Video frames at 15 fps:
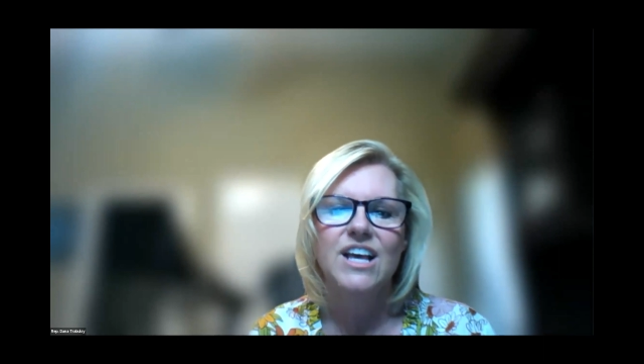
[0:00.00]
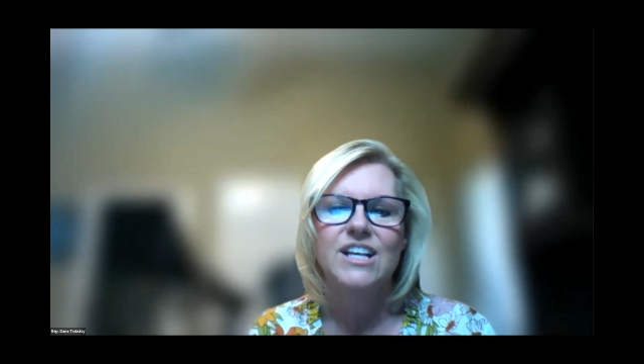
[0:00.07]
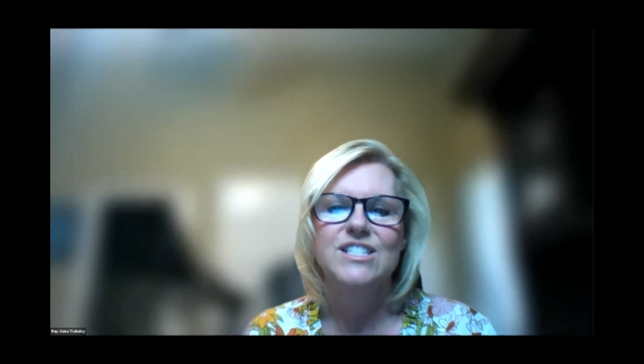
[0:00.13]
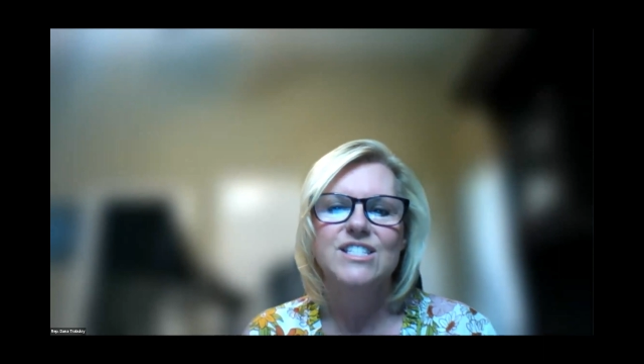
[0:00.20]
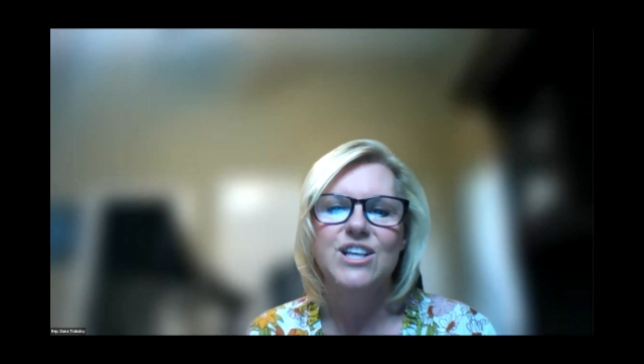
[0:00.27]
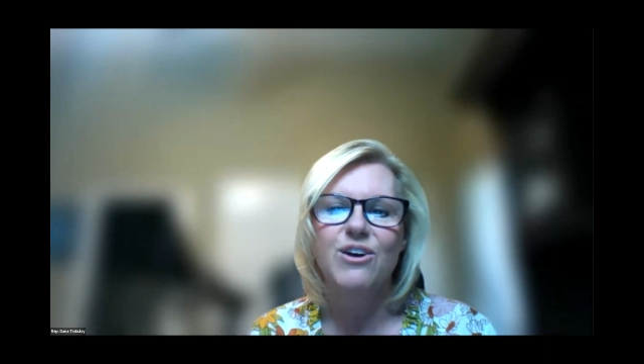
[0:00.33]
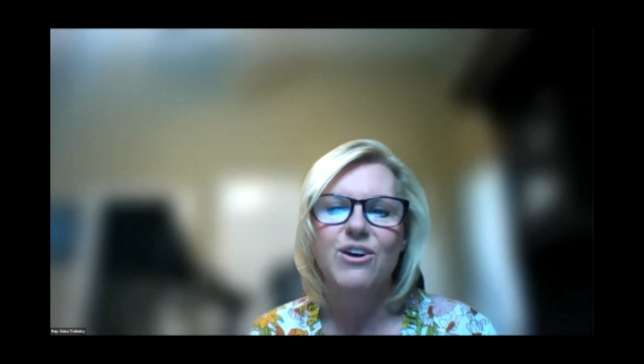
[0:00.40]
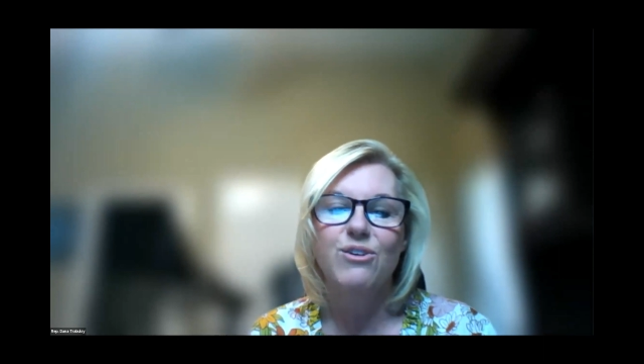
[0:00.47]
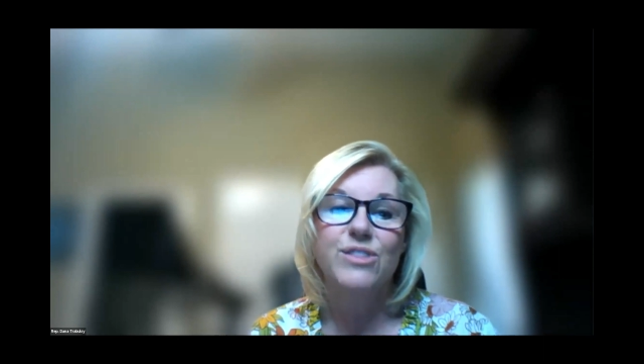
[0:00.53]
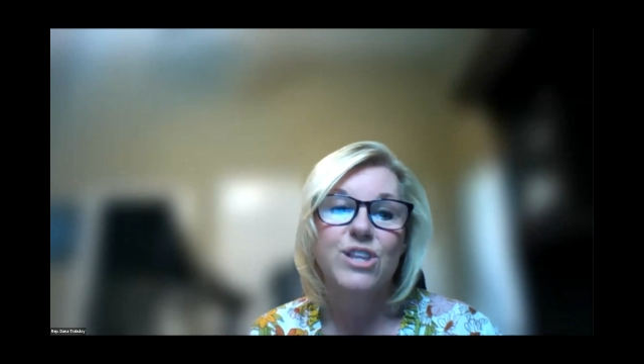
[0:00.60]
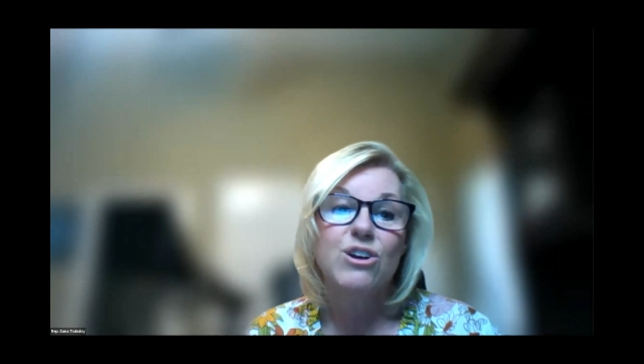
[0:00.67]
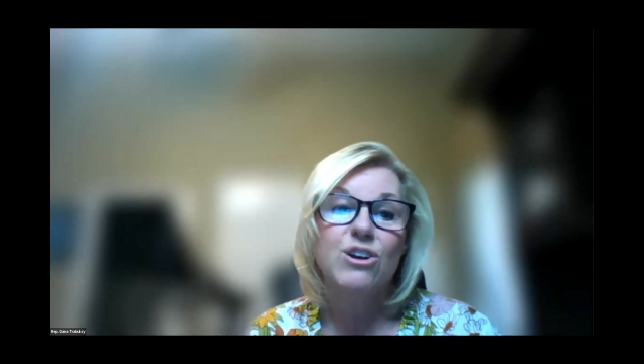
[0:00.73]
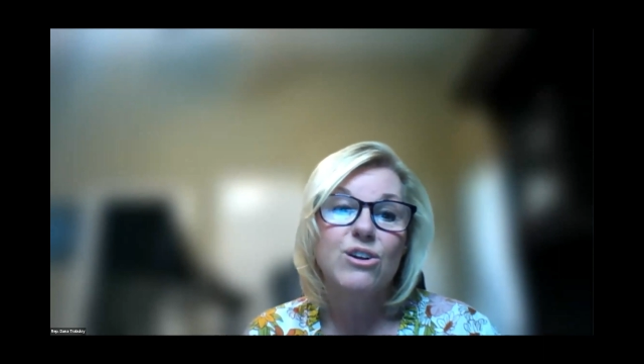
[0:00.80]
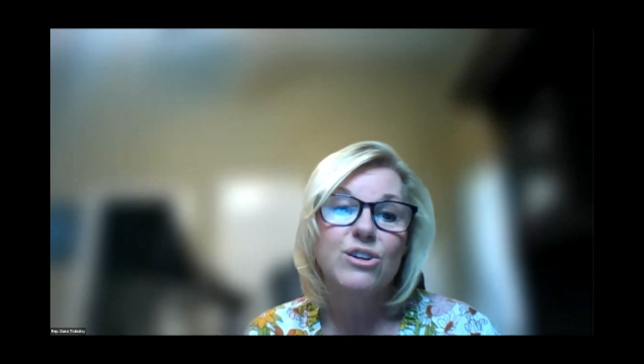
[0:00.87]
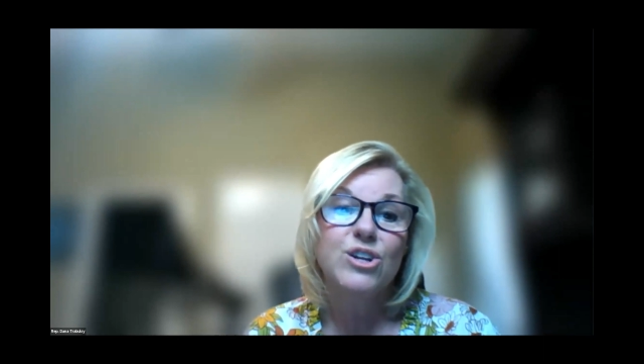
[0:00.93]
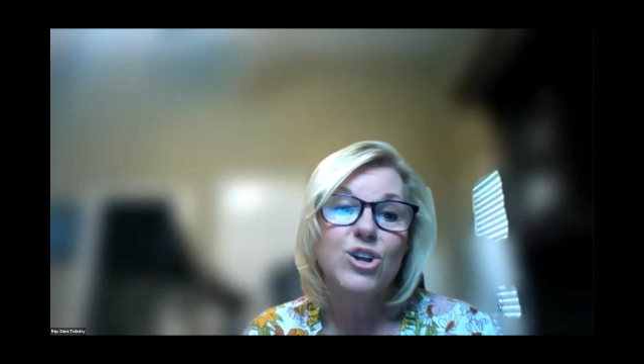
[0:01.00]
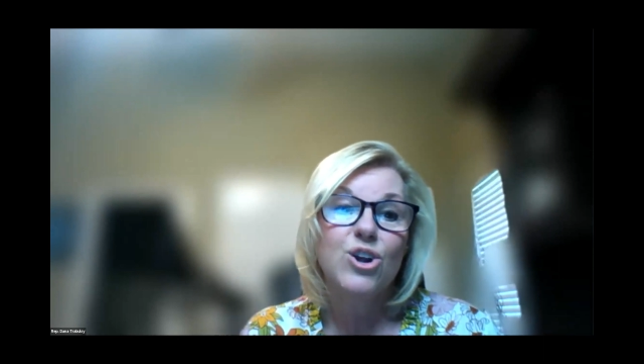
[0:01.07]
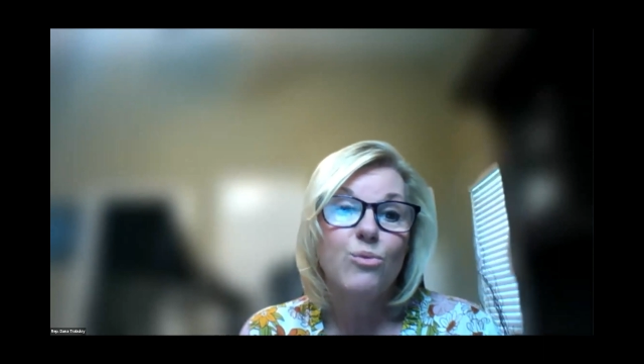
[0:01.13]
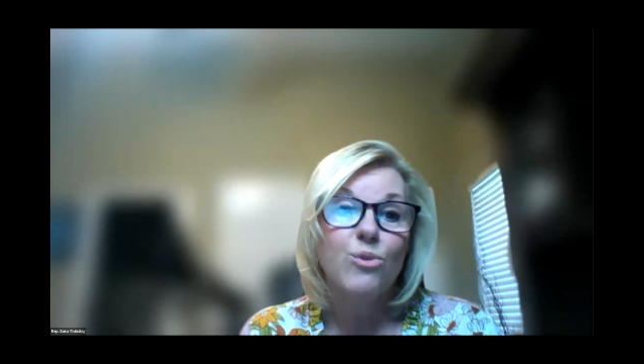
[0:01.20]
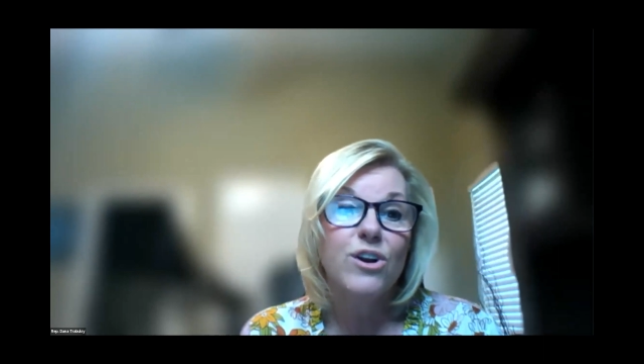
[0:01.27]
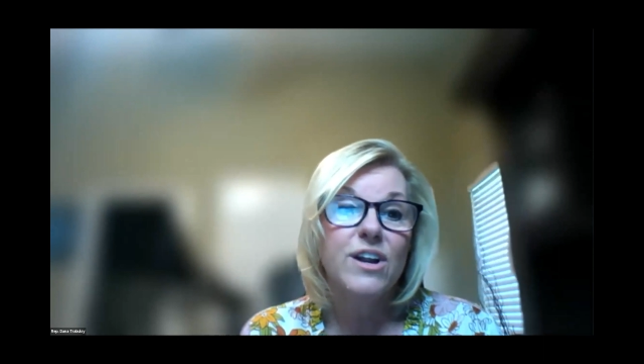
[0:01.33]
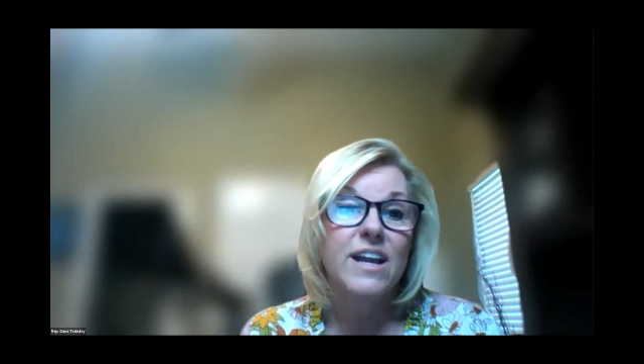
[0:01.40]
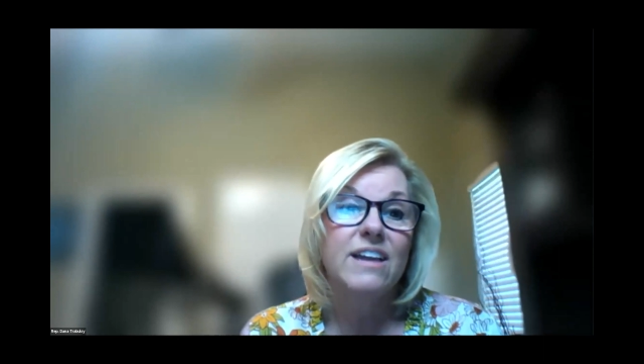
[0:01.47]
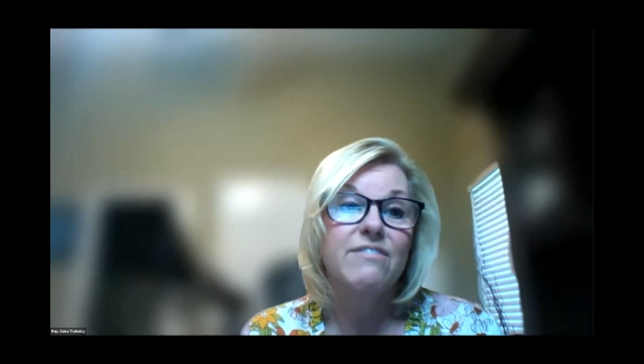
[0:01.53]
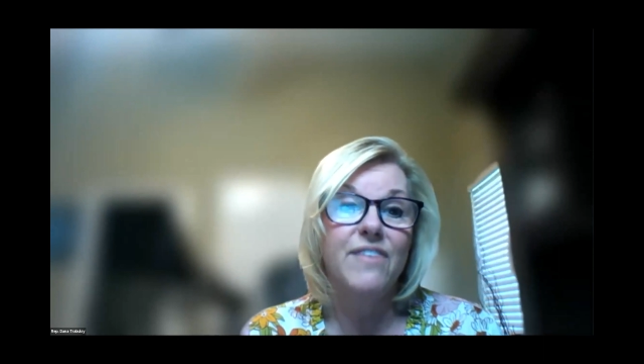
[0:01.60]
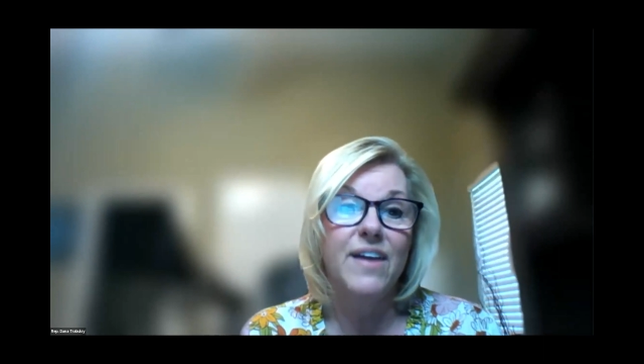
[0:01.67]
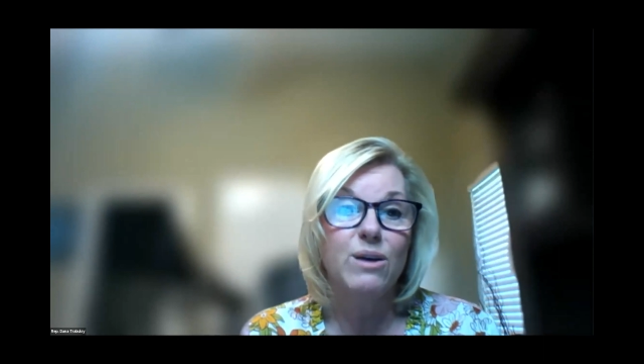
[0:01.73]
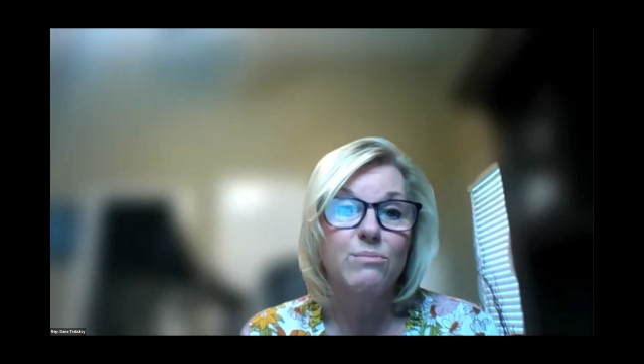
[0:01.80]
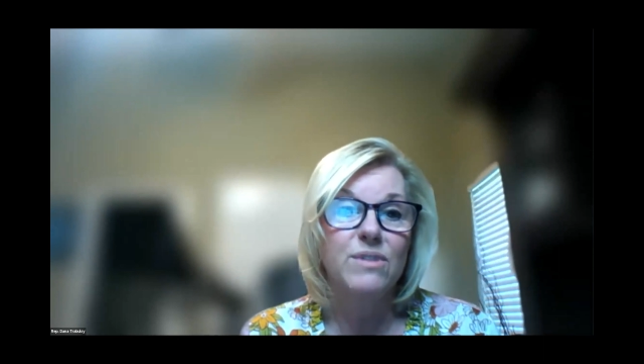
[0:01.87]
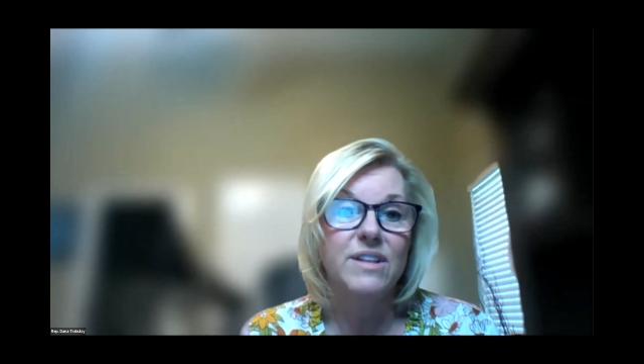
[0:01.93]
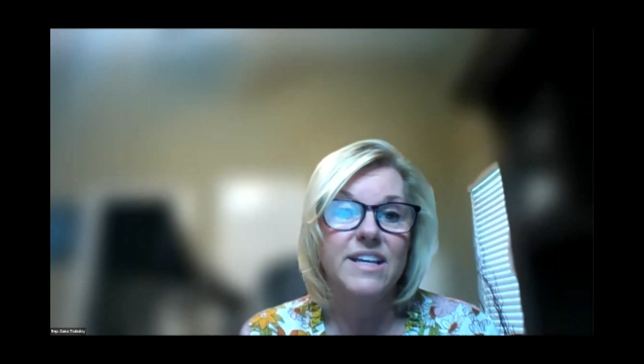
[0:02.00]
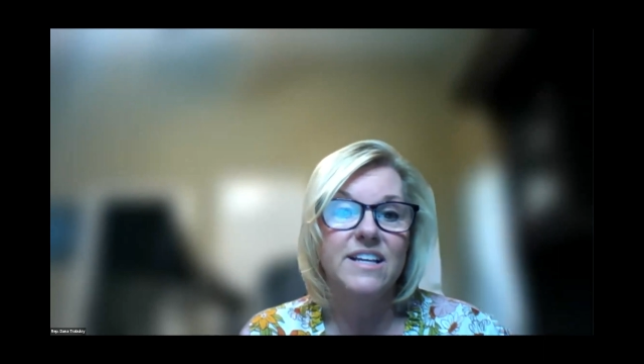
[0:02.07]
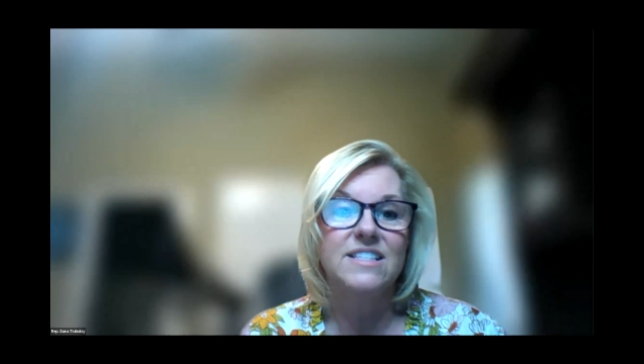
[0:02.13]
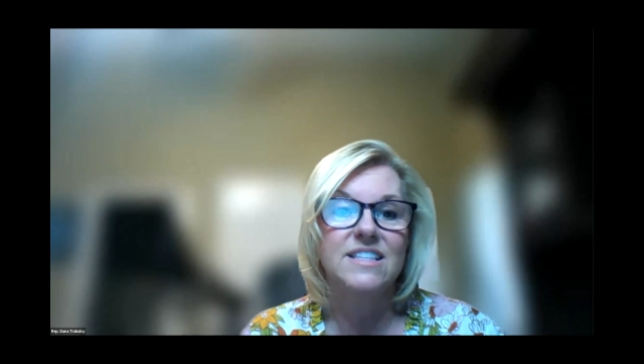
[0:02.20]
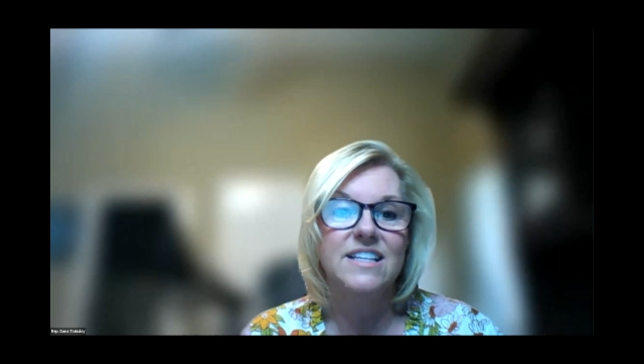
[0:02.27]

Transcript: So they're your working families.